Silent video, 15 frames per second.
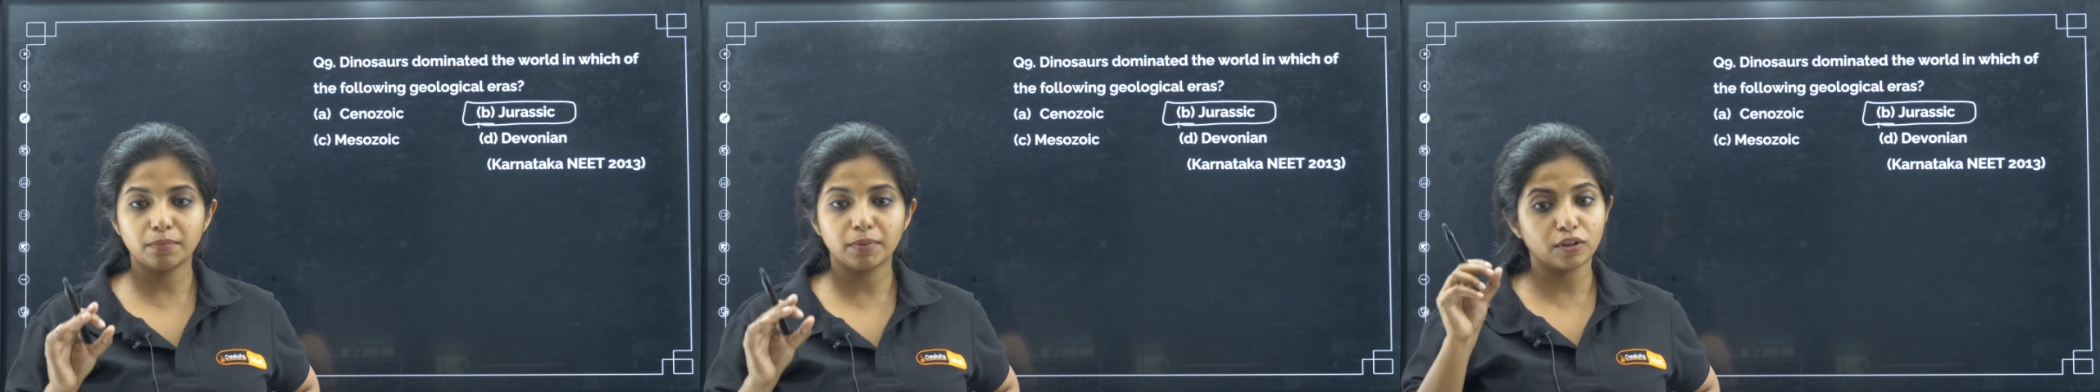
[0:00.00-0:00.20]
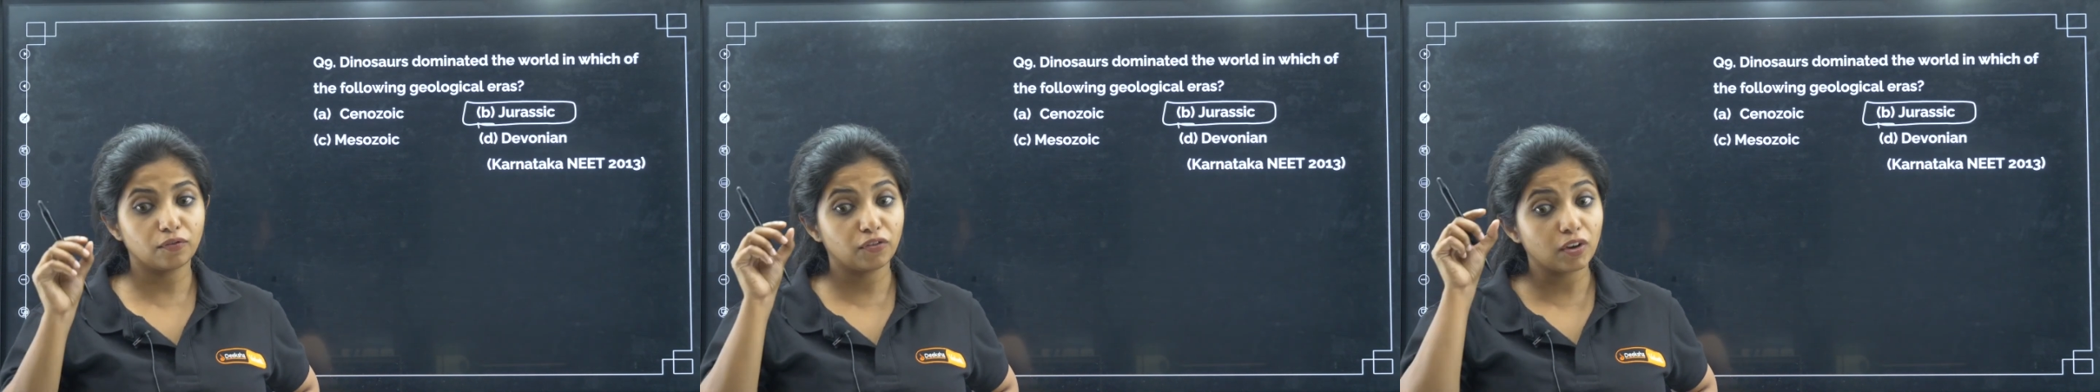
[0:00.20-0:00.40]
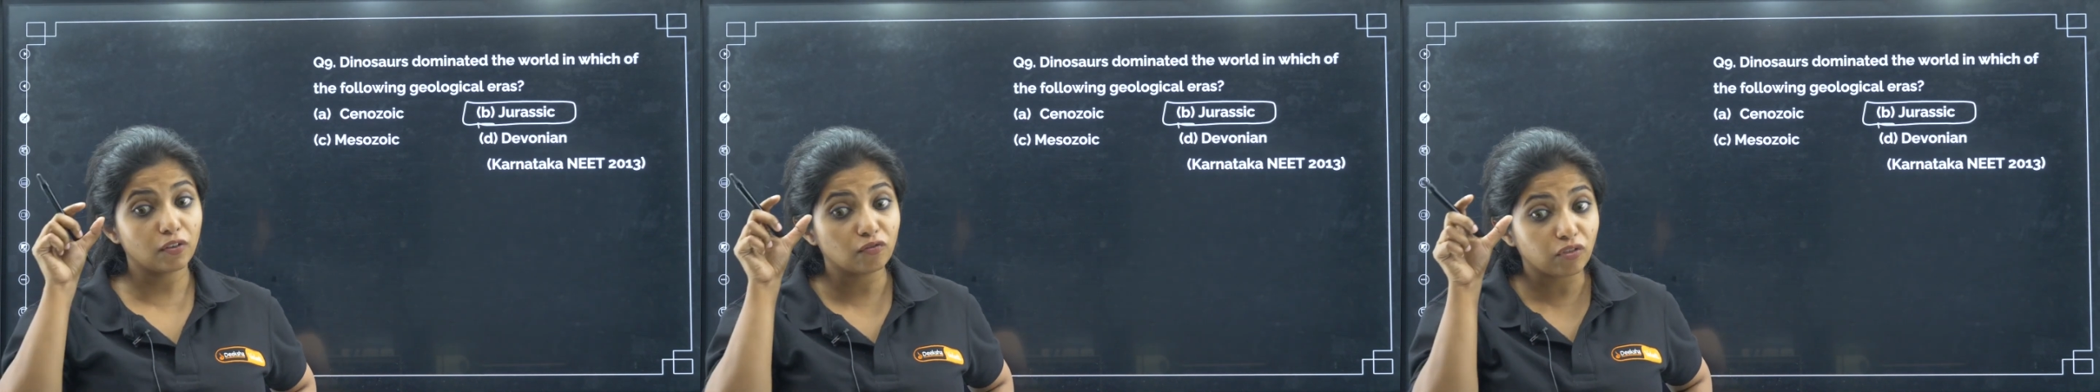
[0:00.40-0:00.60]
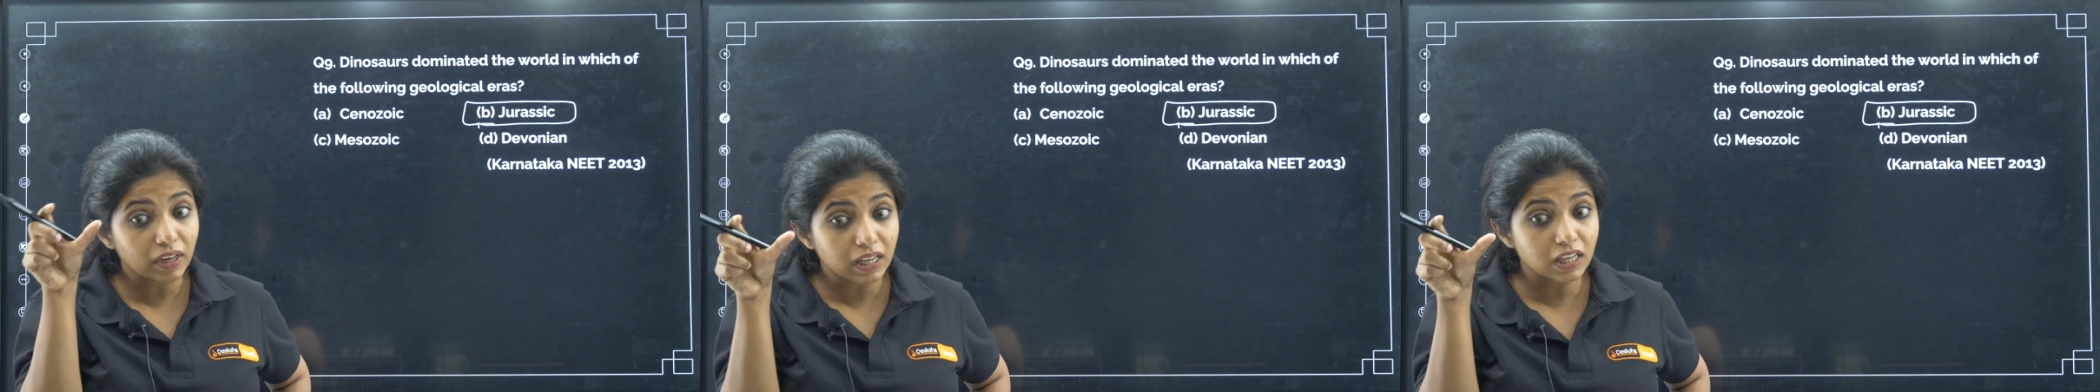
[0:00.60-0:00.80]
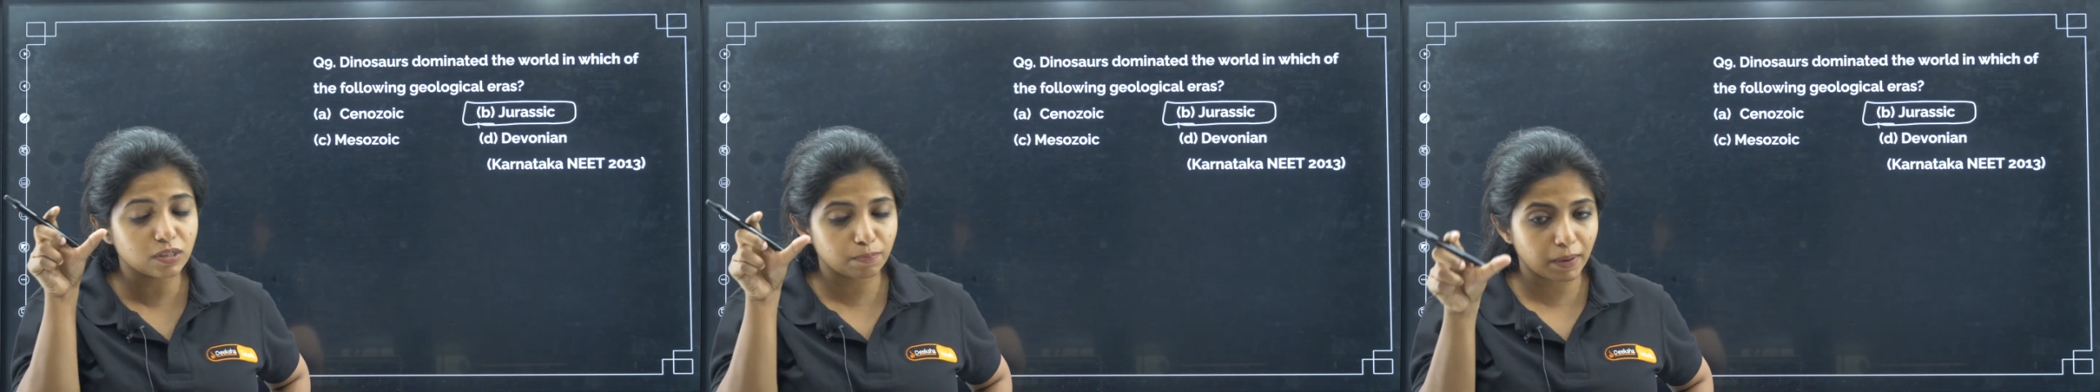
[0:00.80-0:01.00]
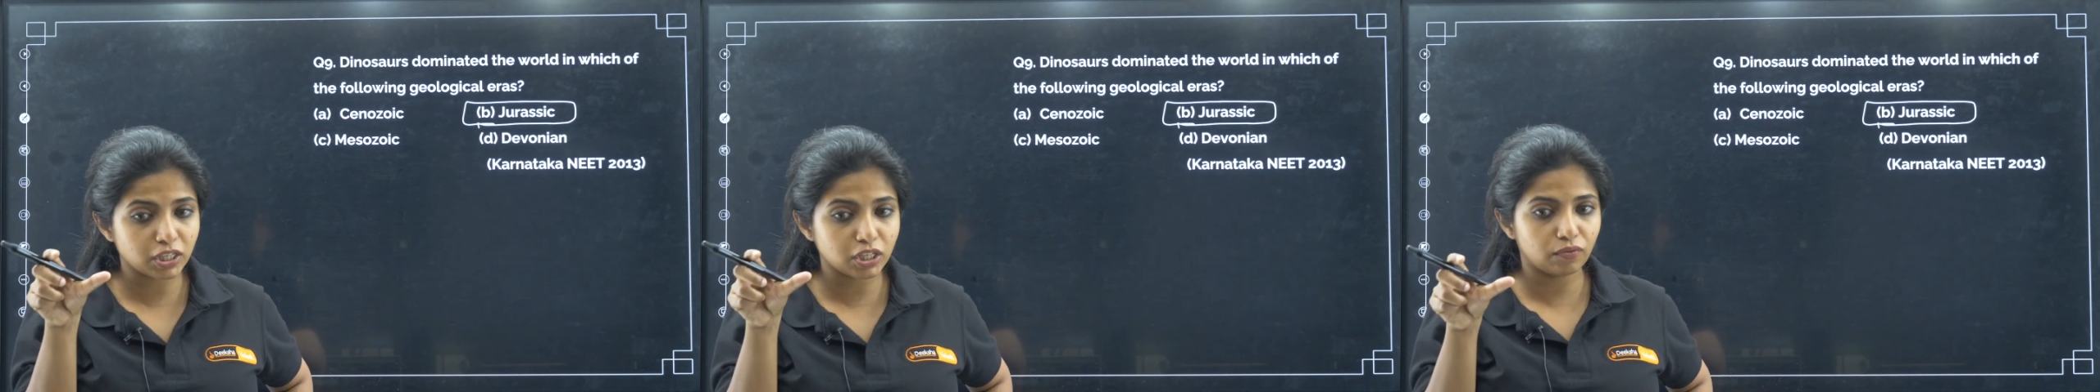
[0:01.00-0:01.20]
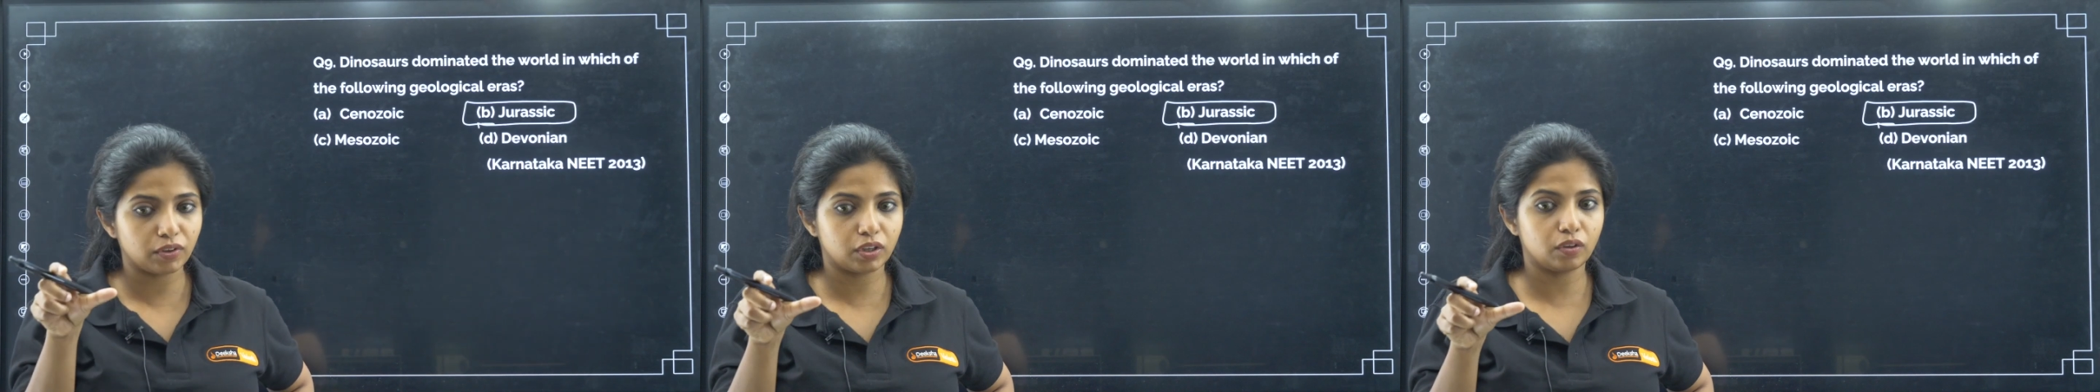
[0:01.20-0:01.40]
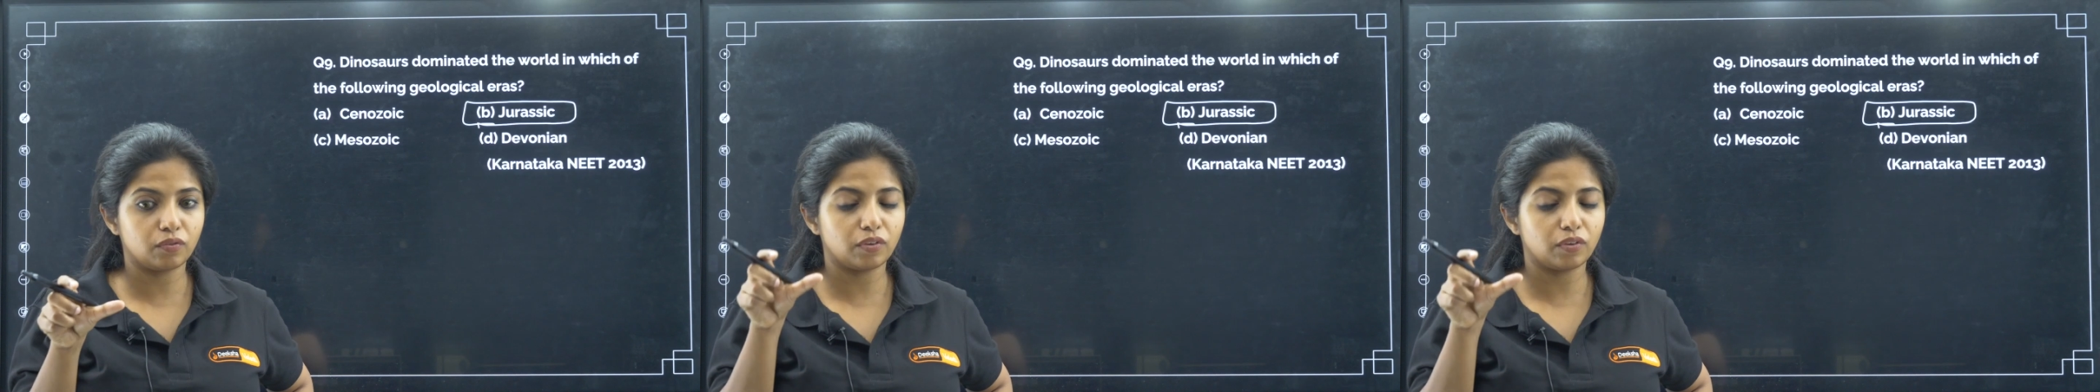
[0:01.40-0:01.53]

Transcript: but if you are very specific,